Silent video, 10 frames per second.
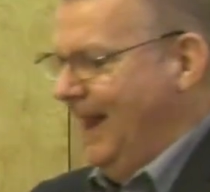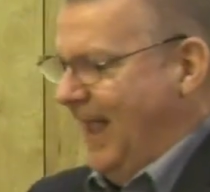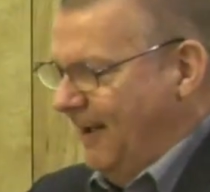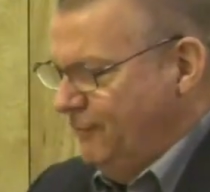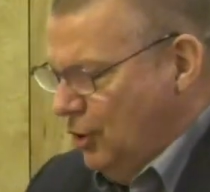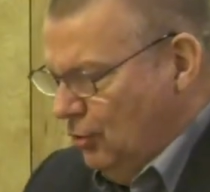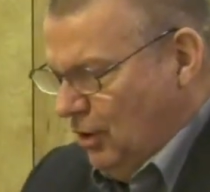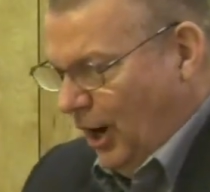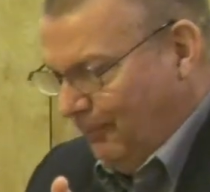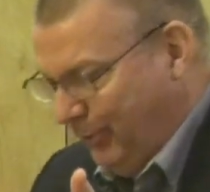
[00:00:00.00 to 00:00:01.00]
Have you
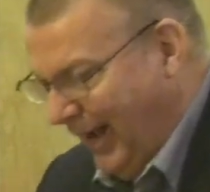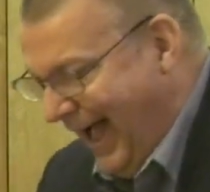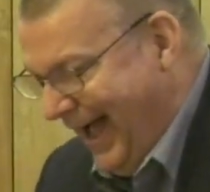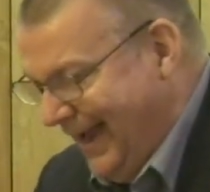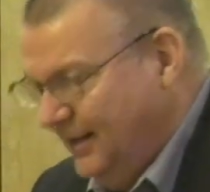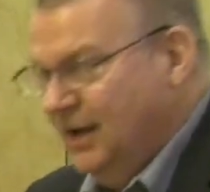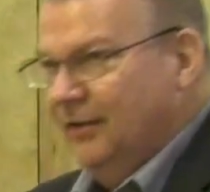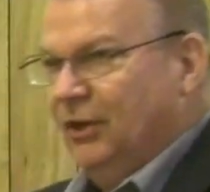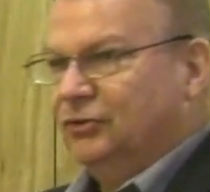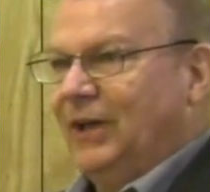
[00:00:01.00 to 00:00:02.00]
applied
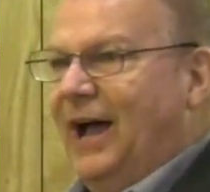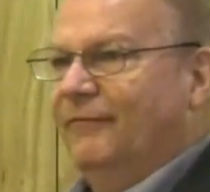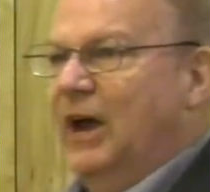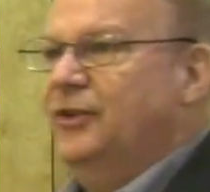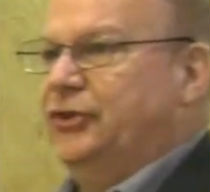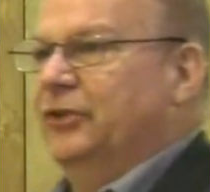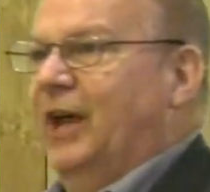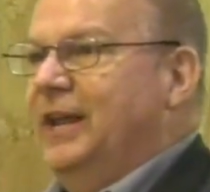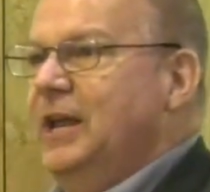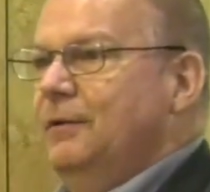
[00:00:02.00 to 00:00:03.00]
the salvation
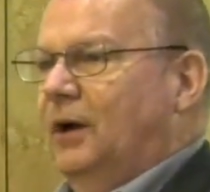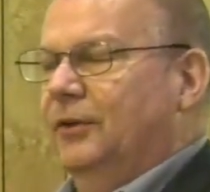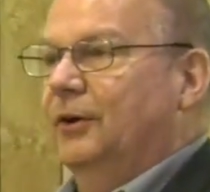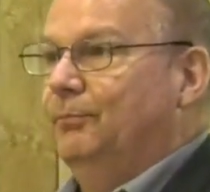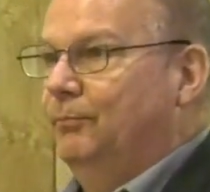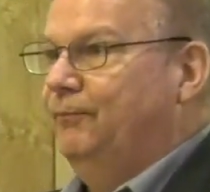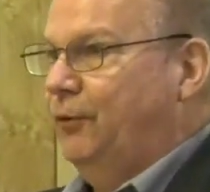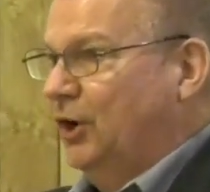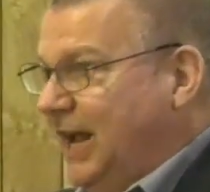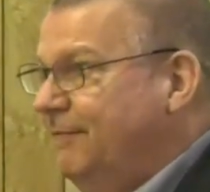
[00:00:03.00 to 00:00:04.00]
that He, uh, the
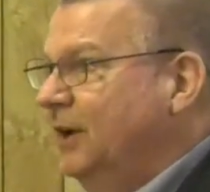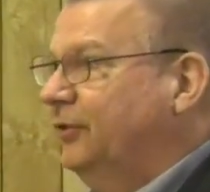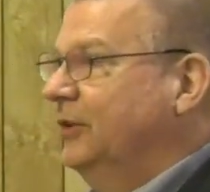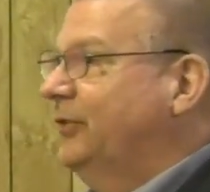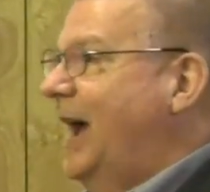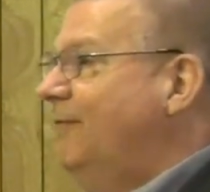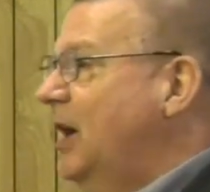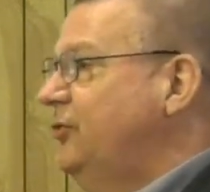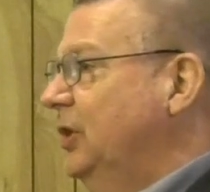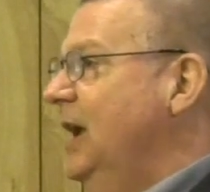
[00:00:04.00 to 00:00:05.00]
forgiveness and
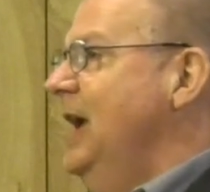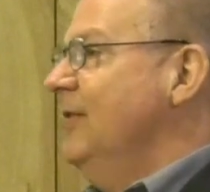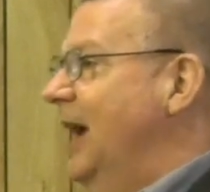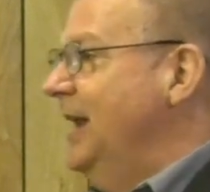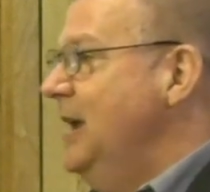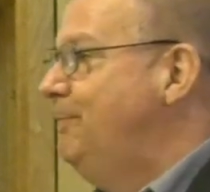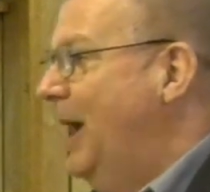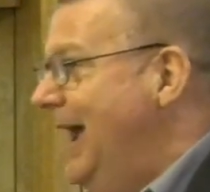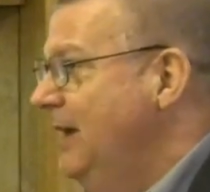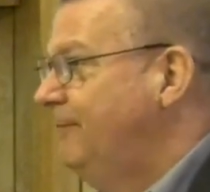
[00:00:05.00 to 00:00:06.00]
salvation that He
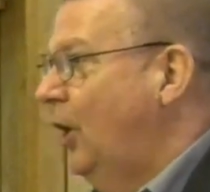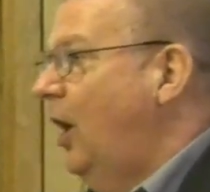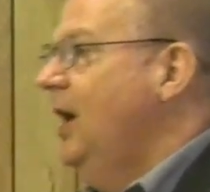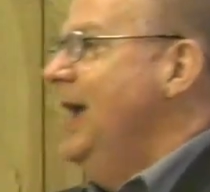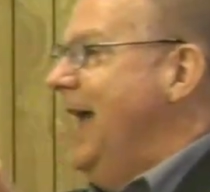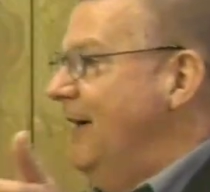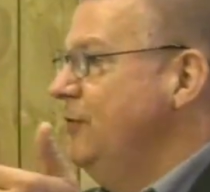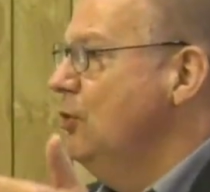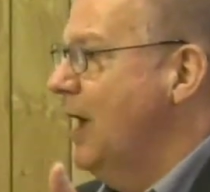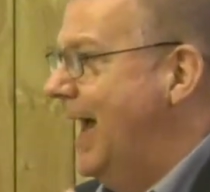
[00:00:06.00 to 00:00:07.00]
paid for, have
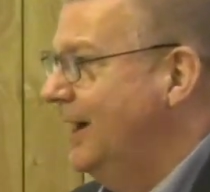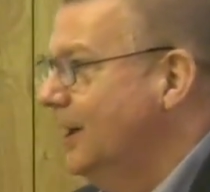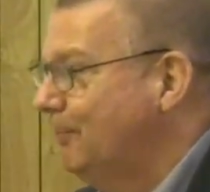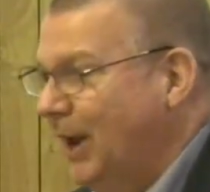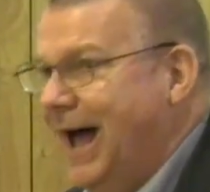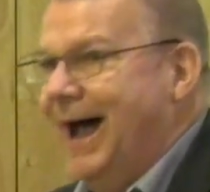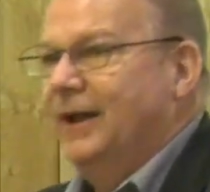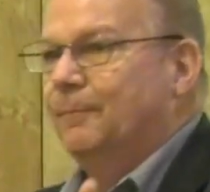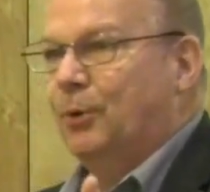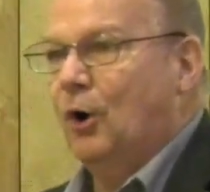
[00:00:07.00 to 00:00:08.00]
you had it applied,
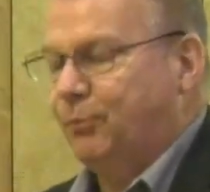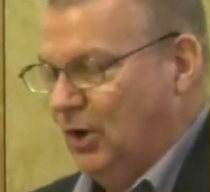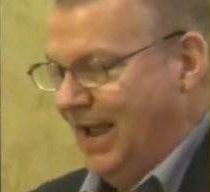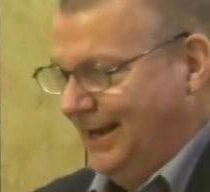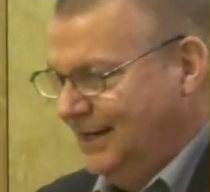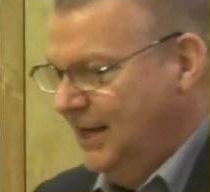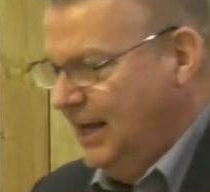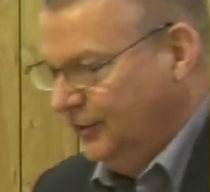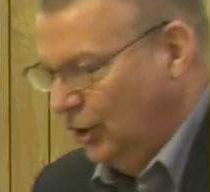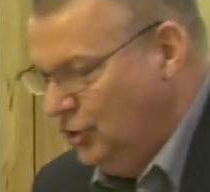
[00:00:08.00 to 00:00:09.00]
appropriated
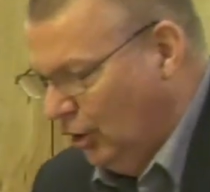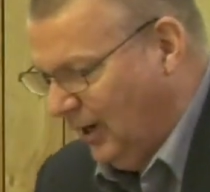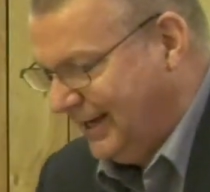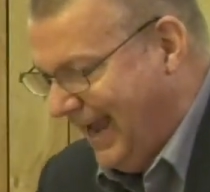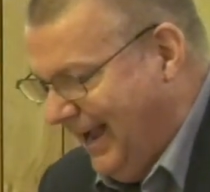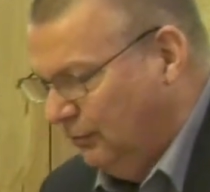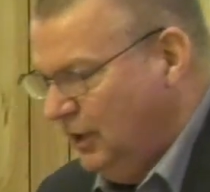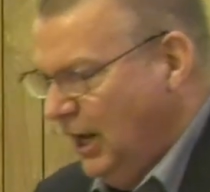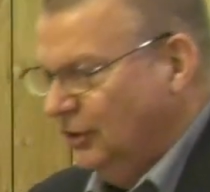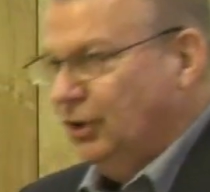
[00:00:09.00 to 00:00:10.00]
to your account
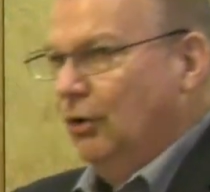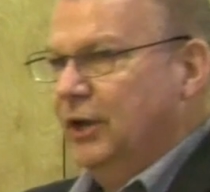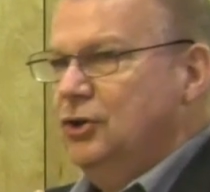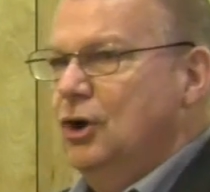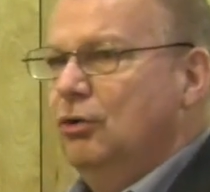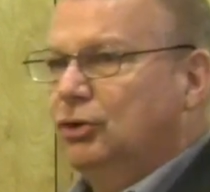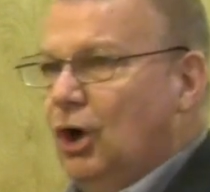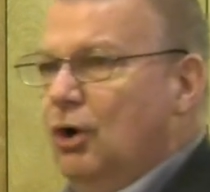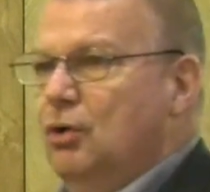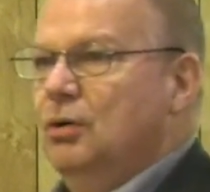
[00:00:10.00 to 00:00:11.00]
so that you
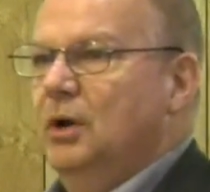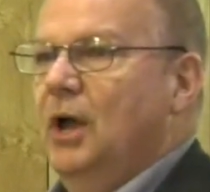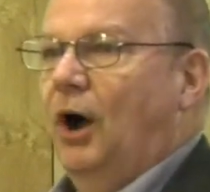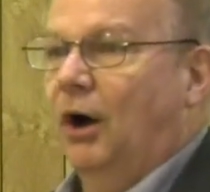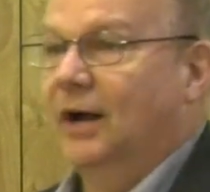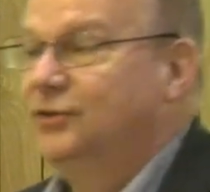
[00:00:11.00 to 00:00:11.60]
too are a